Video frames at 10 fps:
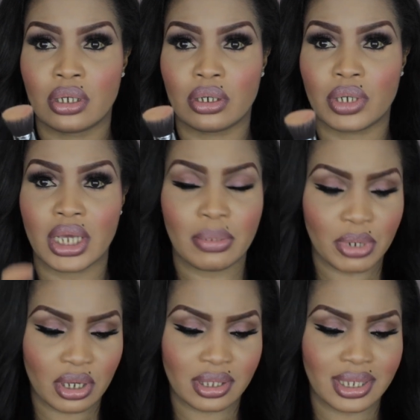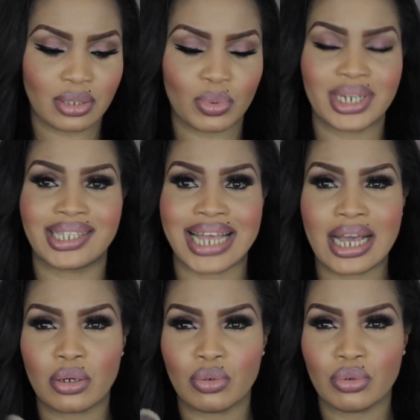Okay, because this one is
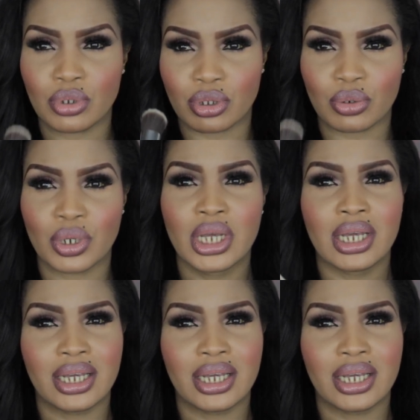angled, so